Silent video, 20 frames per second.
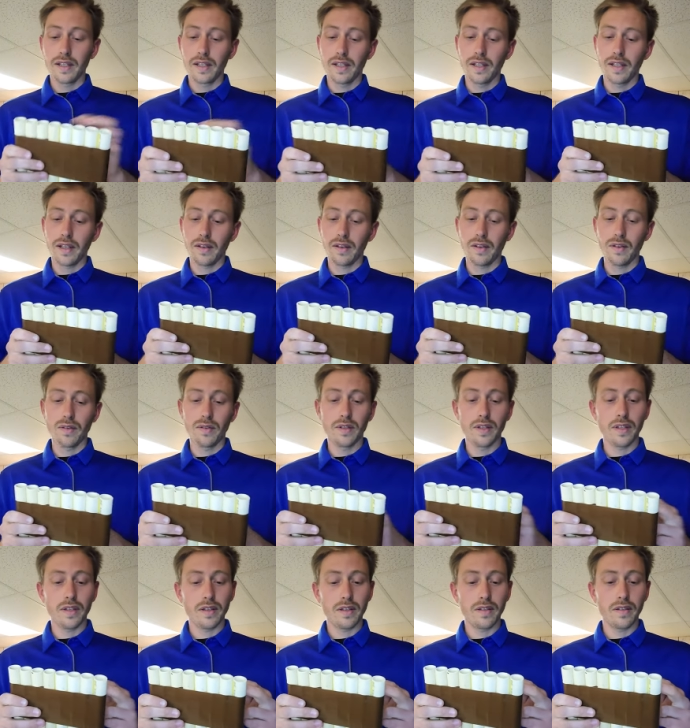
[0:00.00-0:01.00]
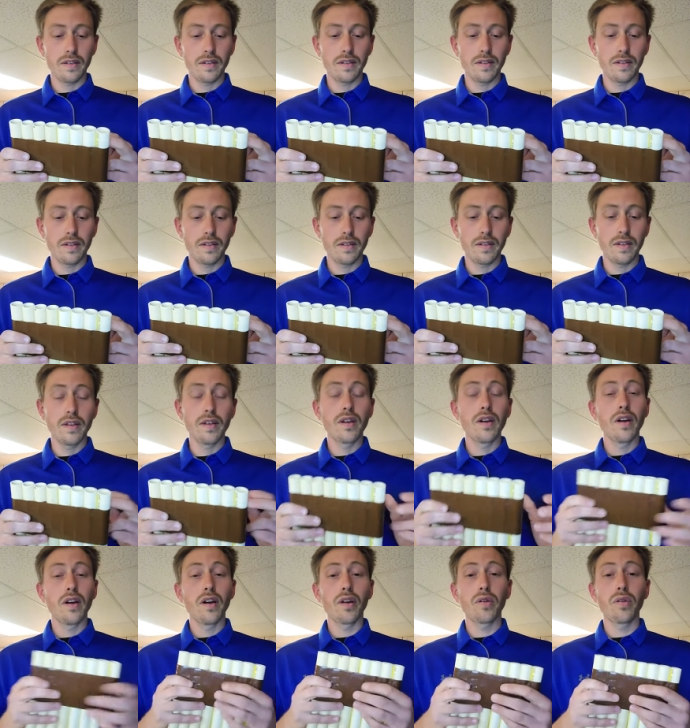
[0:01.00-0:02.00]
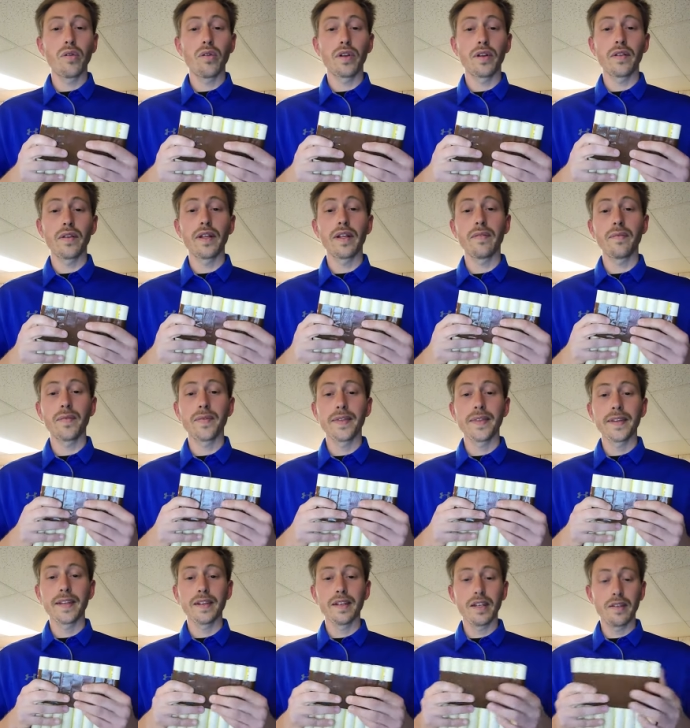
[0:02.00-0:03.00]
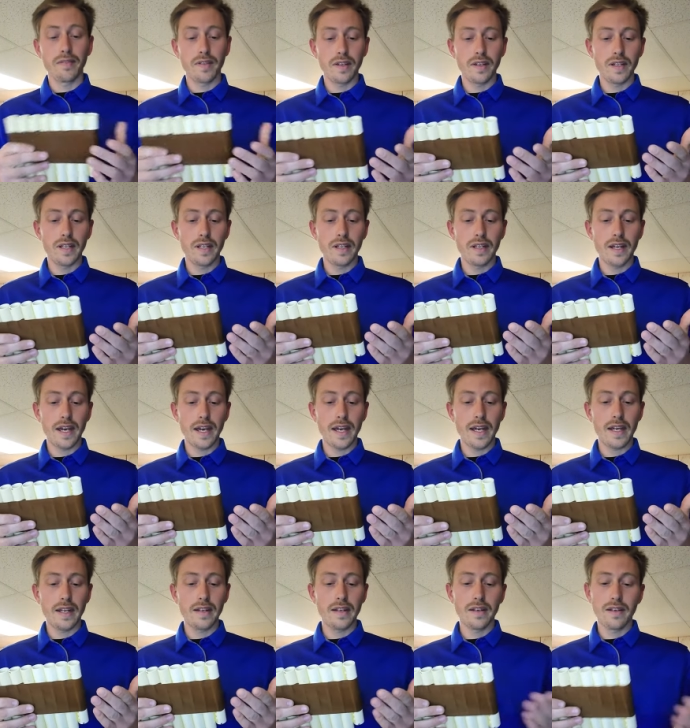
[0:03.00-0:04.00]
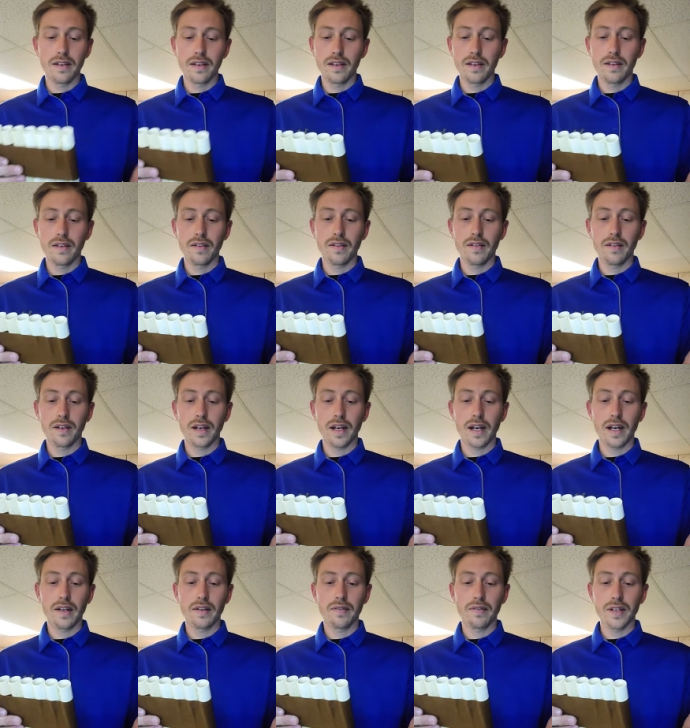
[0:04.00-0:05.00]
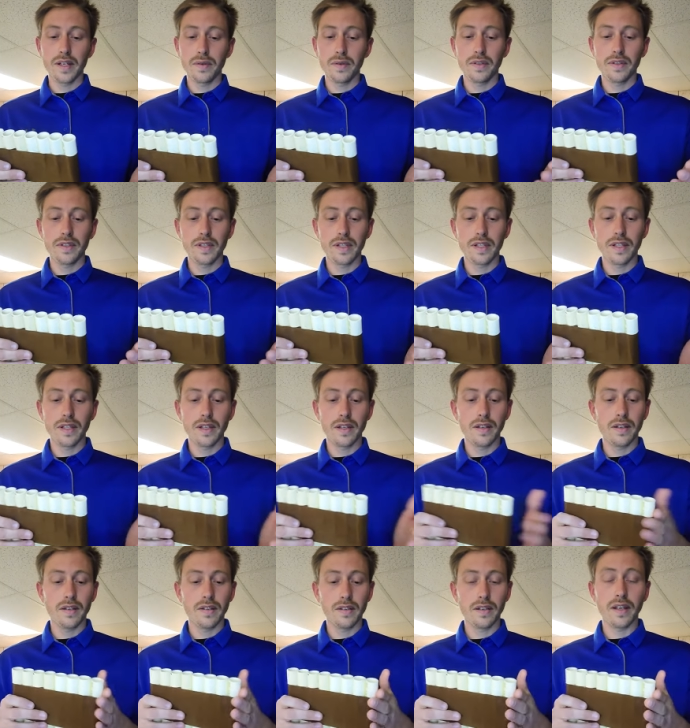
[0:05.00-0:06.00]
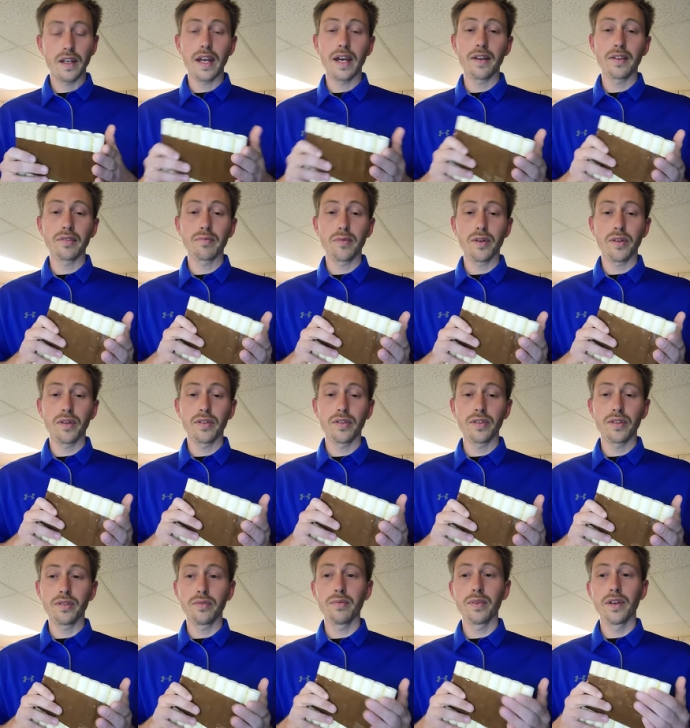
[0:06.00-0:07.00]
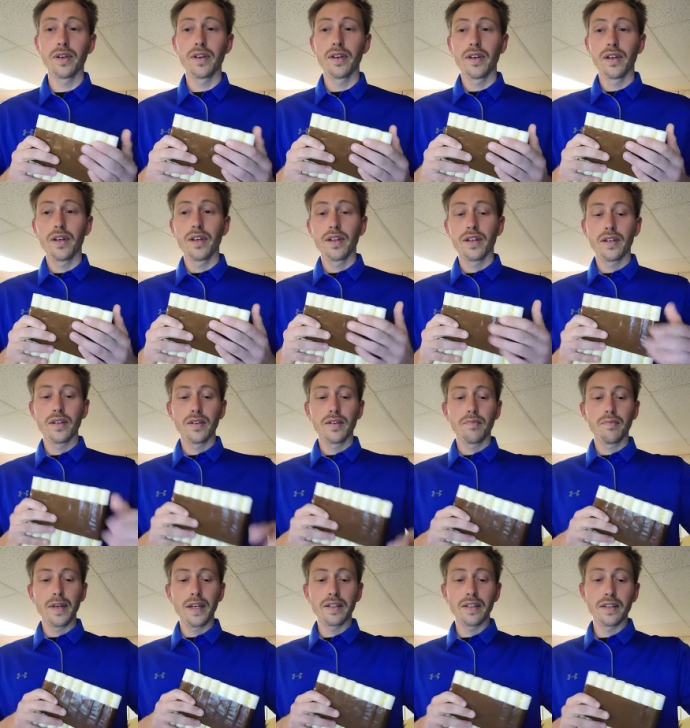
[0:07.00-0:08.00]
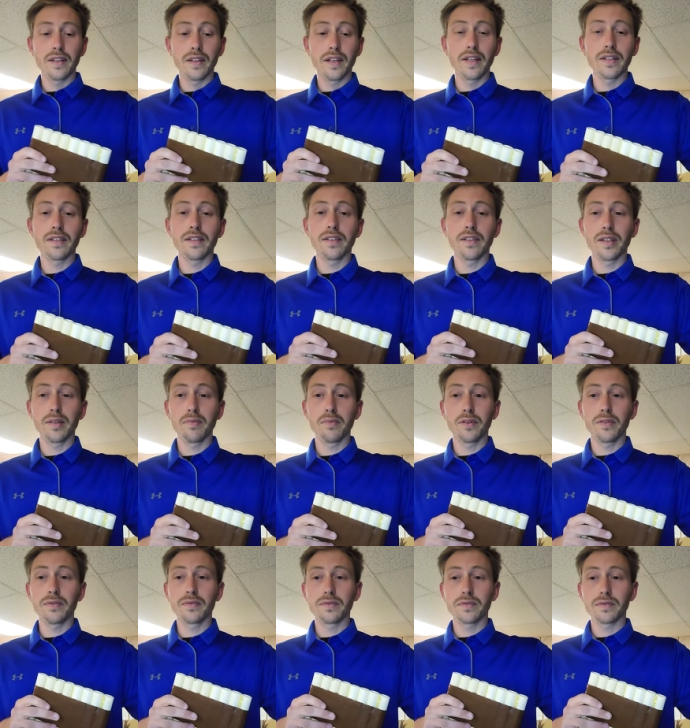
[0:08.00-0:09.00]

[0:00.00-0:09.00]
And it goes accordingly. If you need to add a higher frequency, you can add a smaller tube. Makes it nice and simple.